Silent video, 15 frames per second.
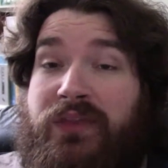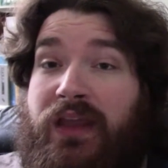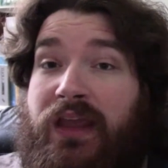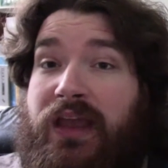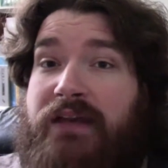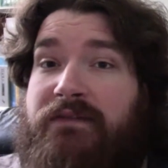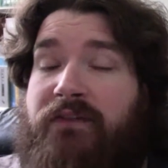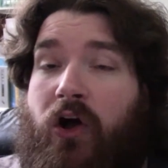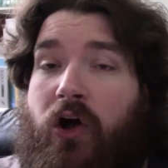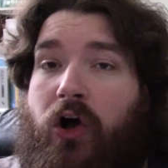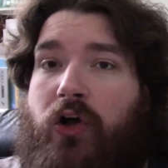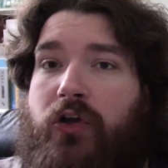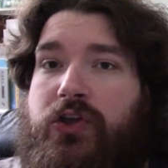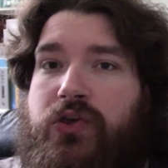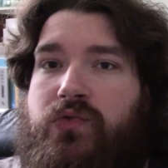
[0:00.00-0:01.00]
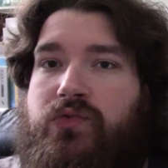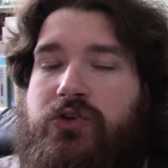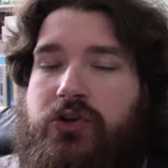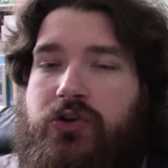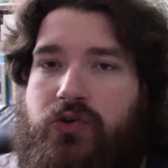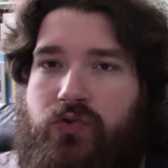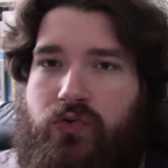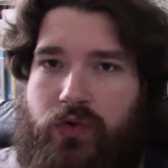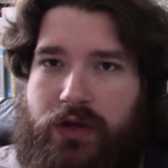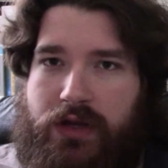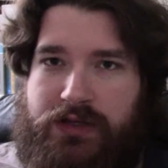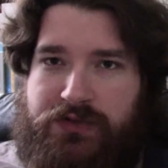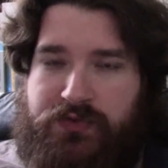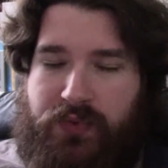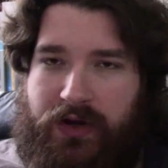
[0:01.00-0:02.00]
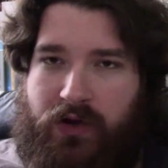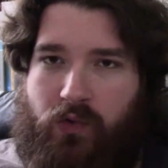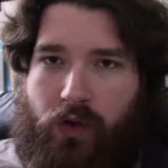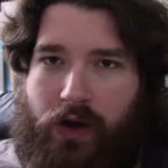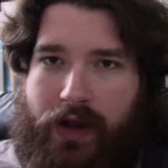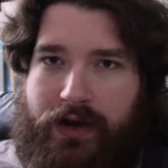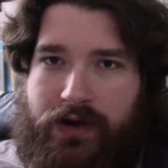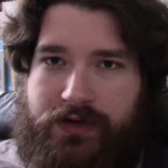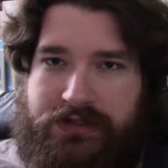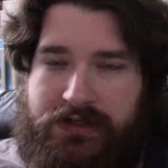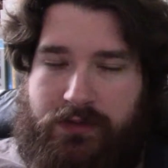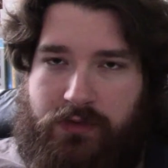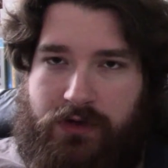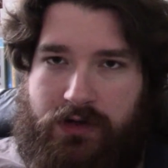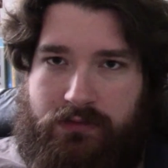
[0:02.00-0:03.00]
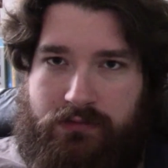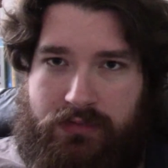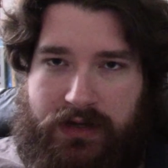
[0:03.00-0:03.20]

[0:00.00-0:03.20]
if all you do is require someone